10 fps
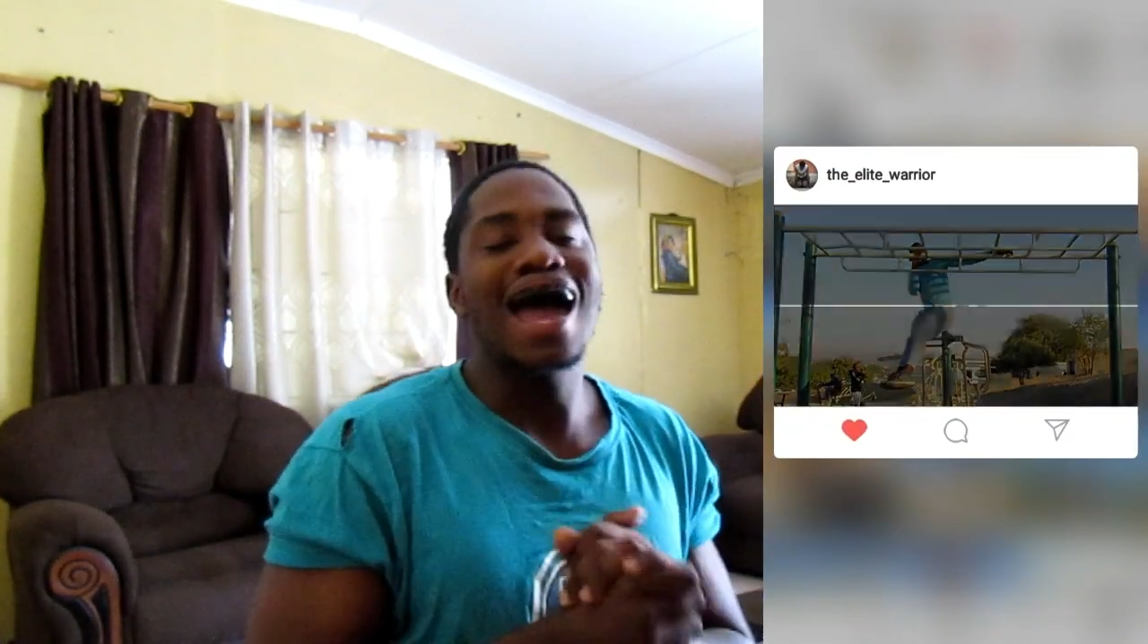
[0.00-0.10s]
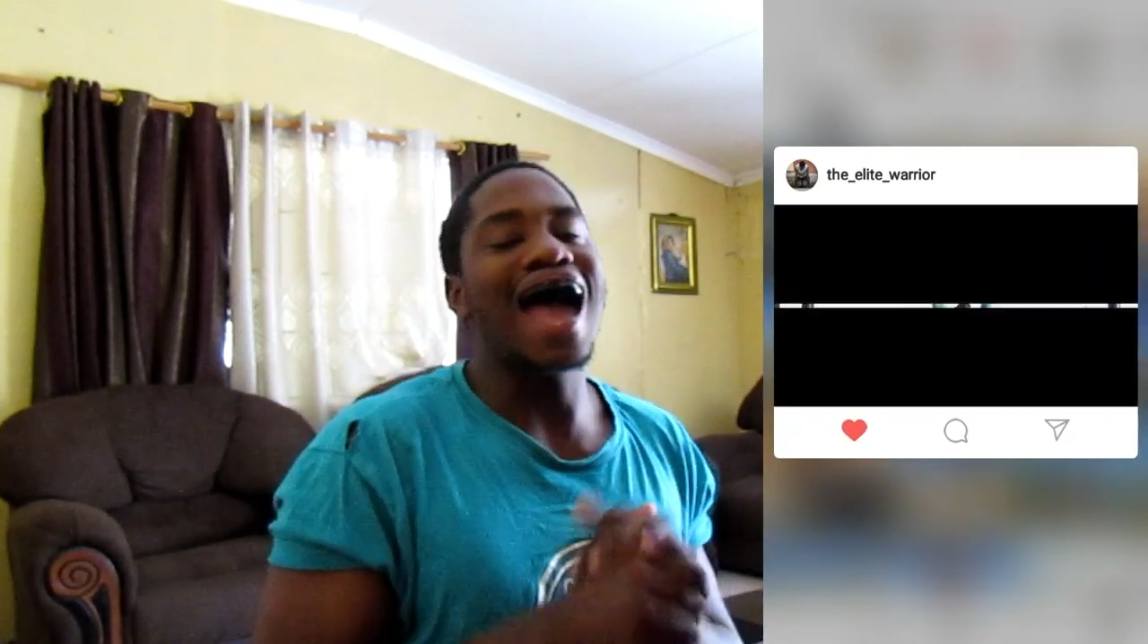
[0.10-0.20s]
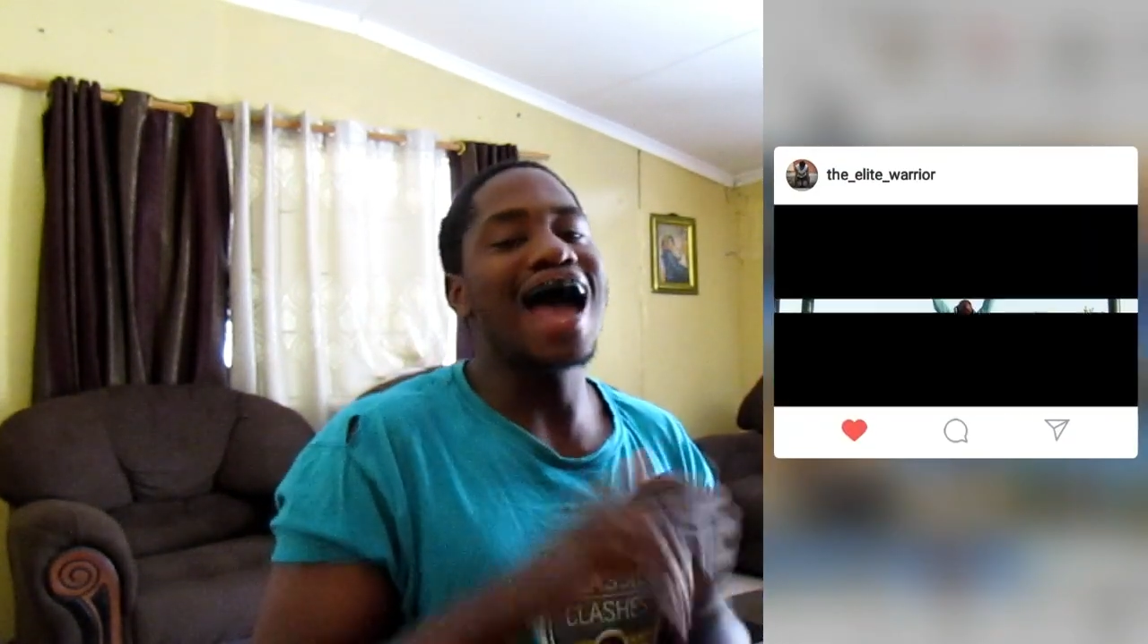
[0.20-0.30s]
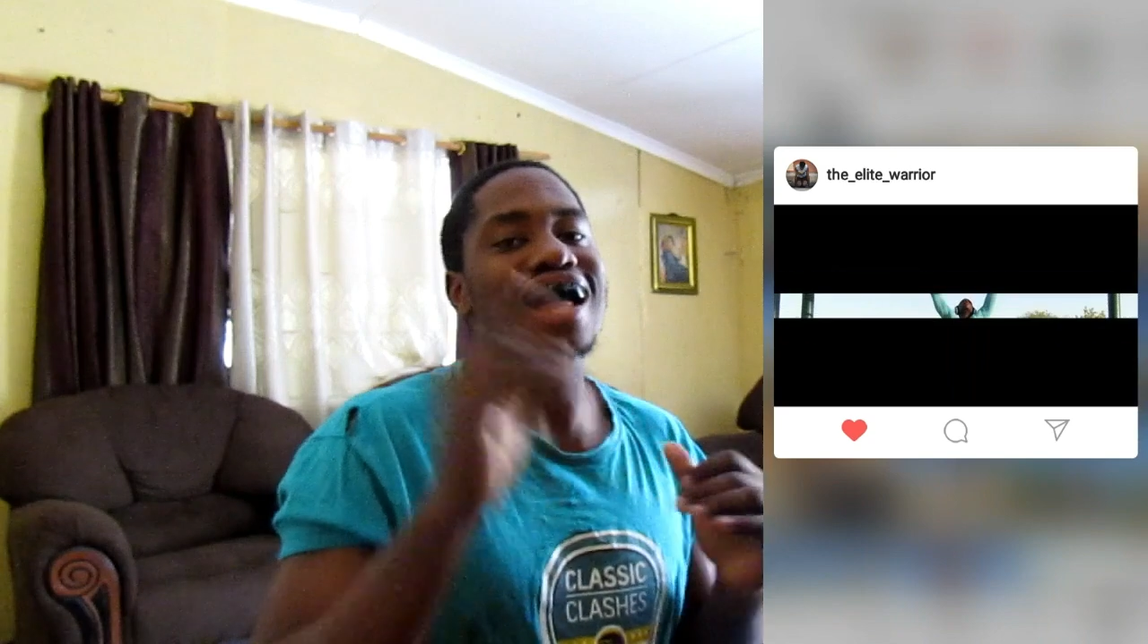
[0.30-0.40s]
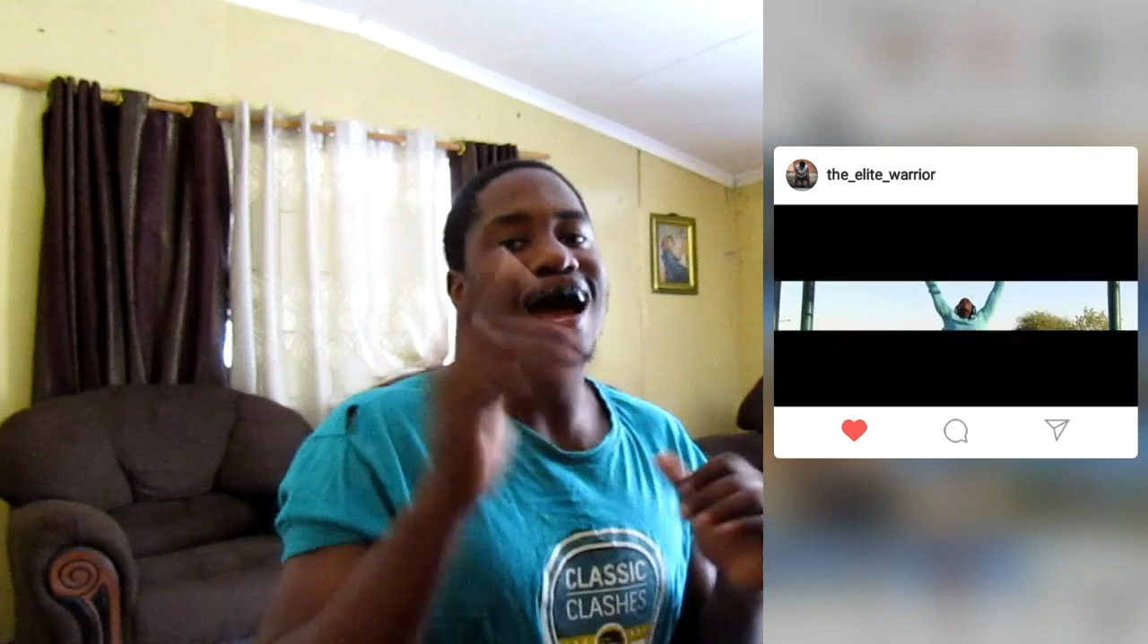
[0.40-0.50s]

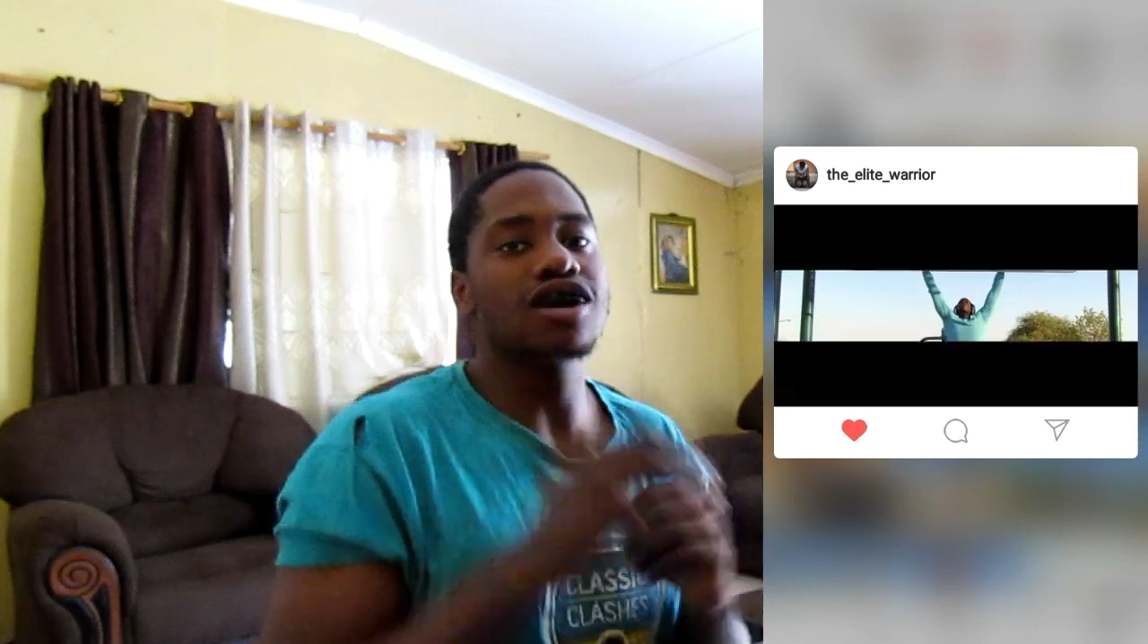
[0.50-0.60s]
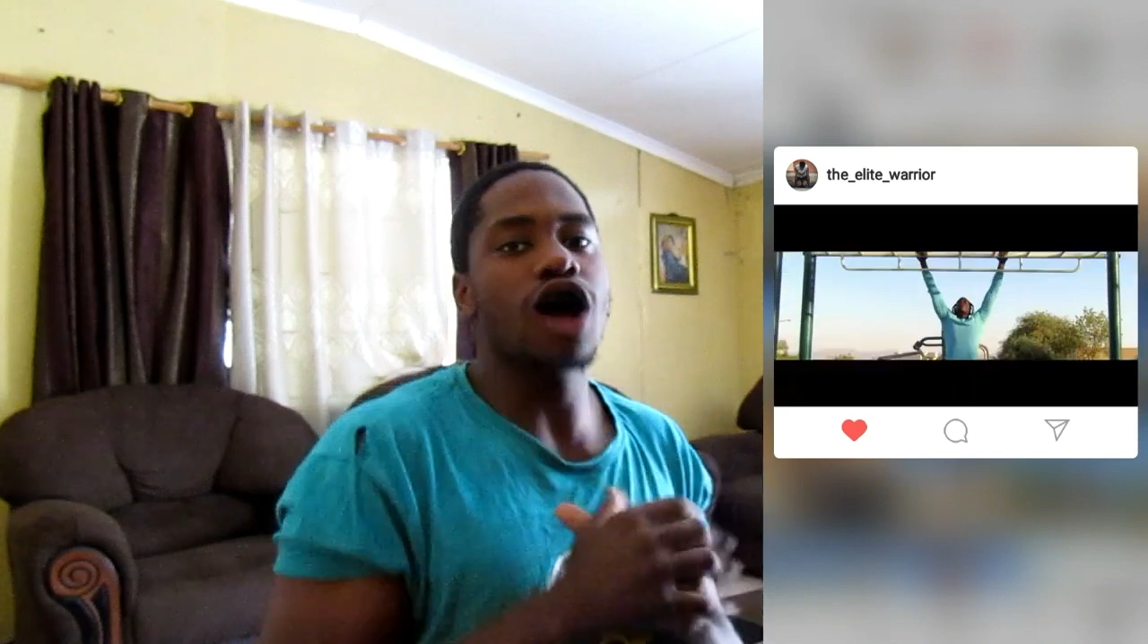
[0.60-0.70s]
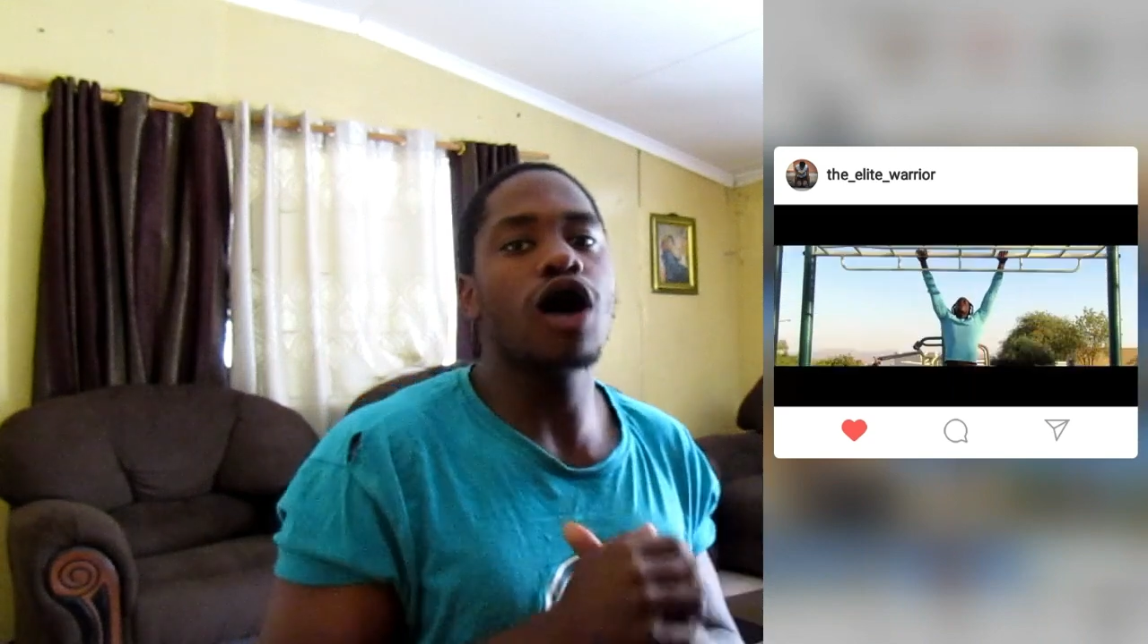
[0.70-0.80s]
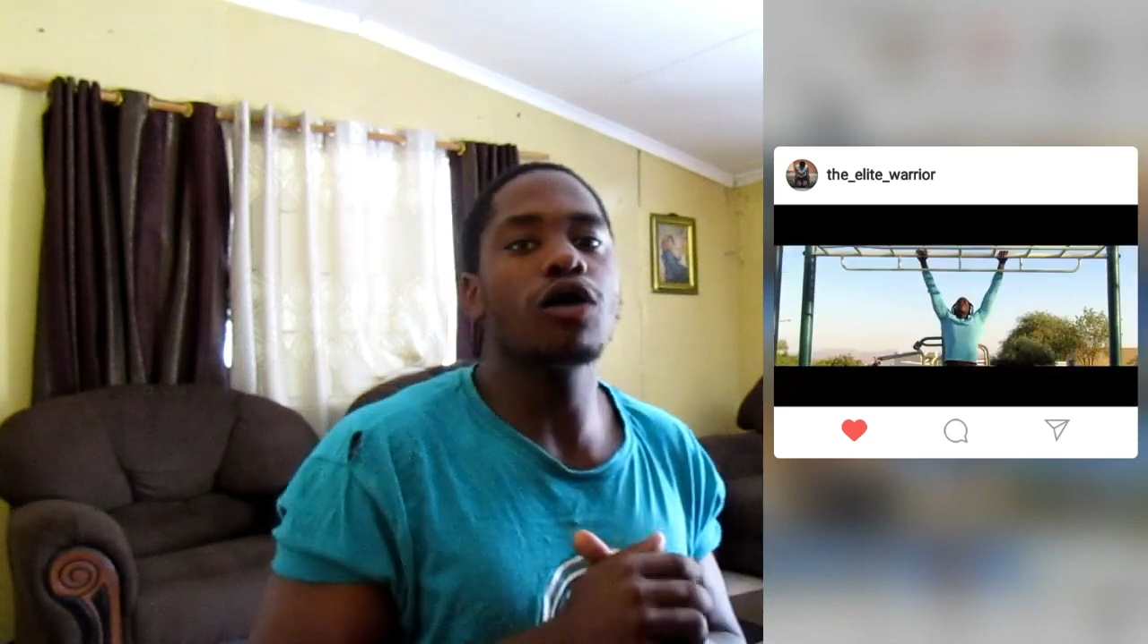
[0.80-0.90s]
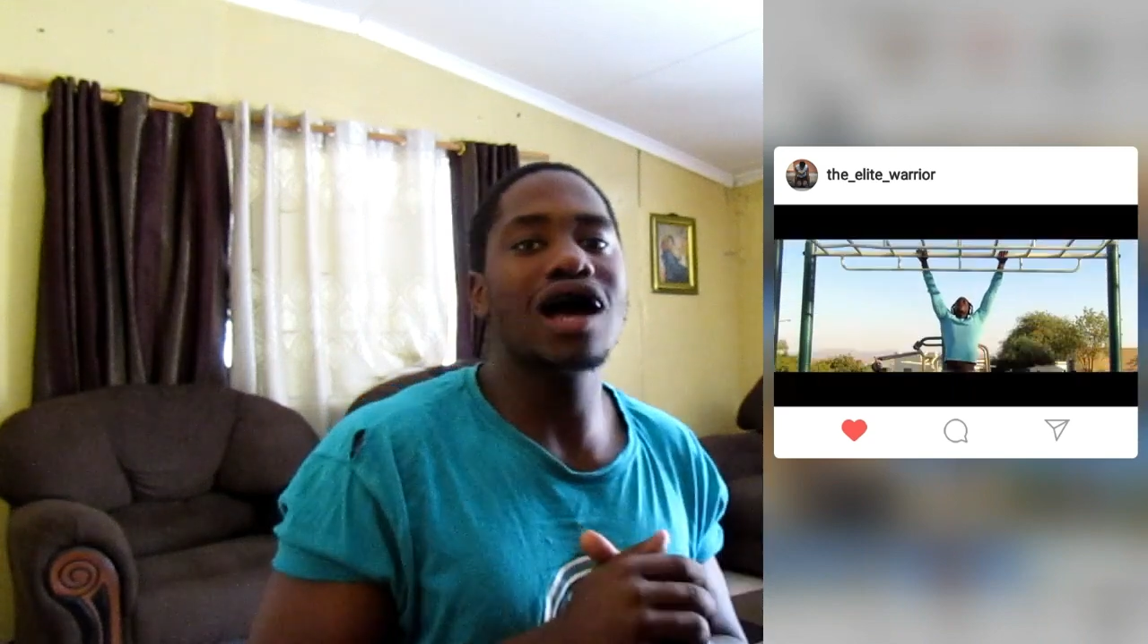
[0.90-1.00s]
And as
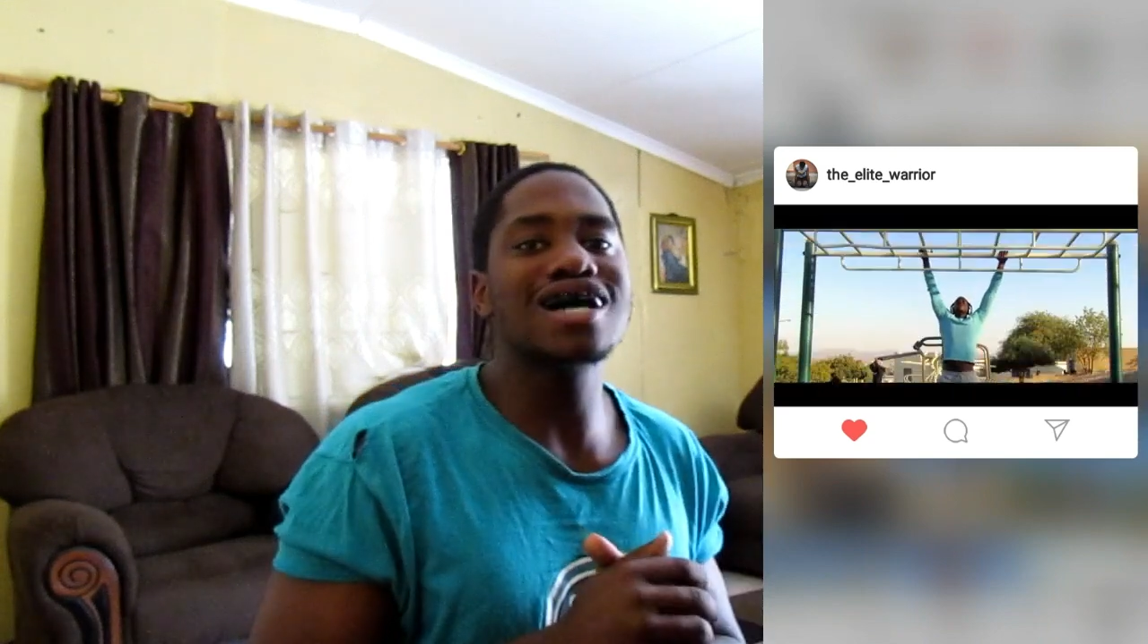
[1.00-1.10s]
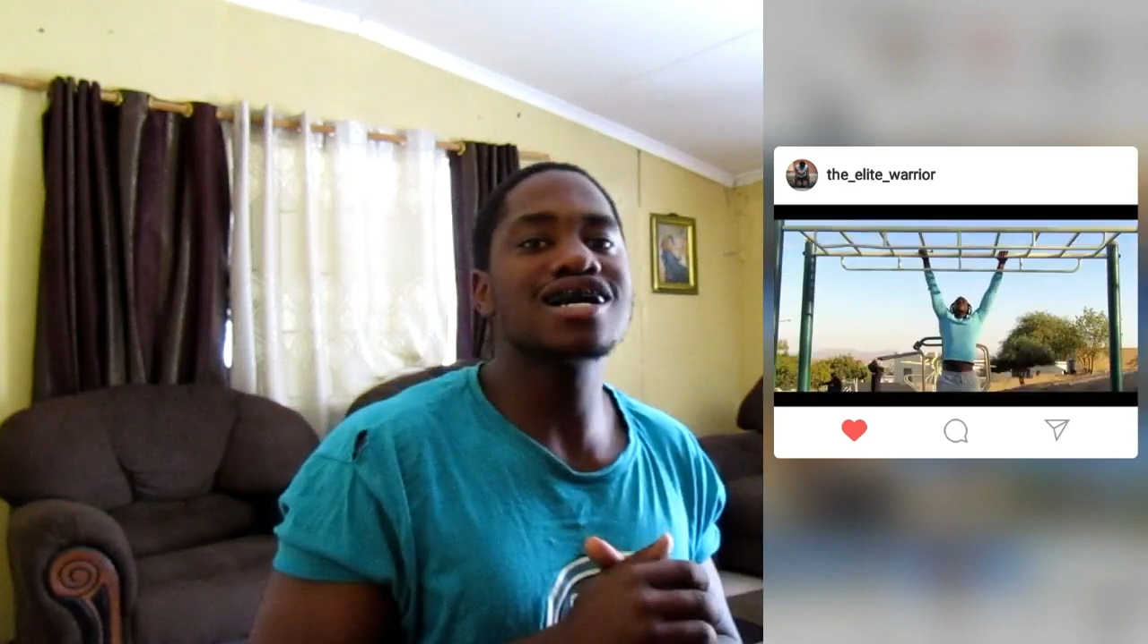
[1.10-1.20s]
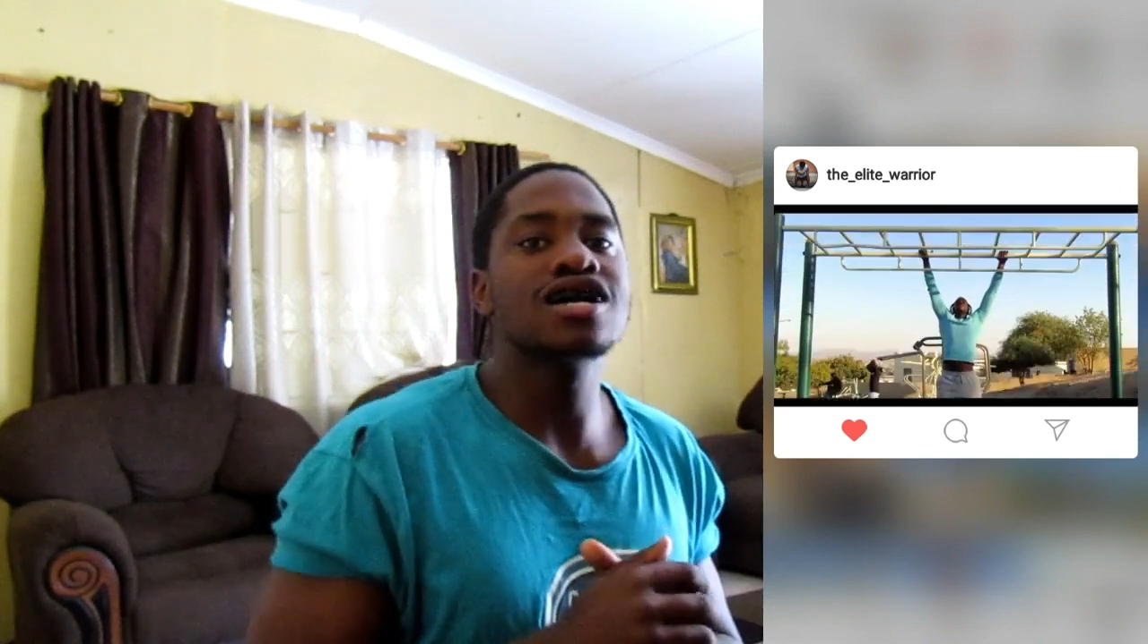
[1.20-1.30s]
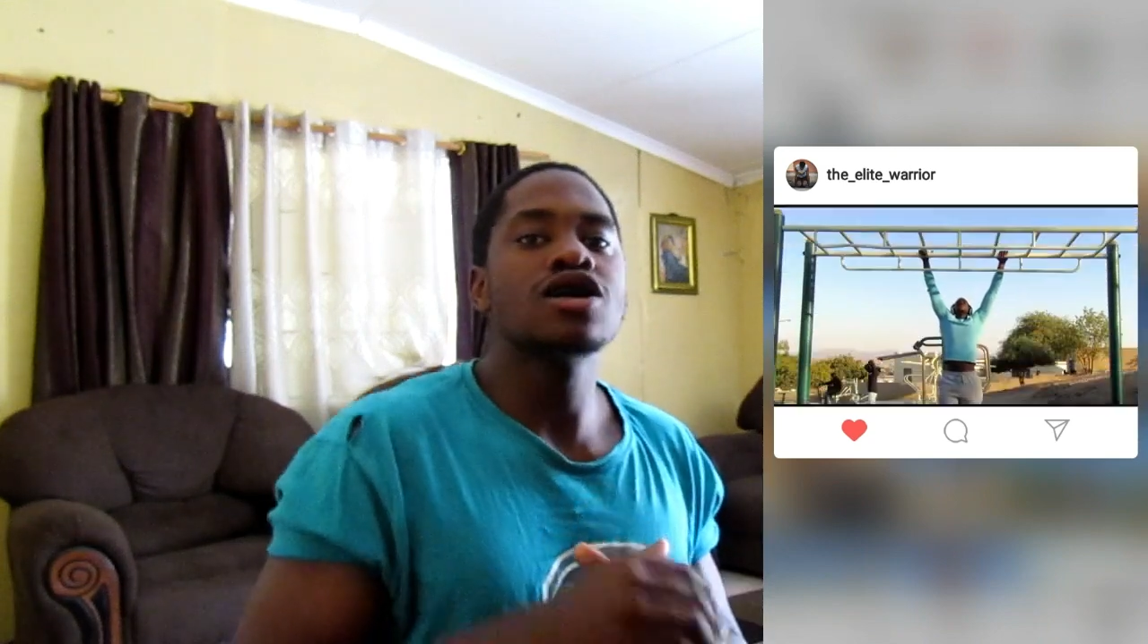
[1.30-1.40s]
always,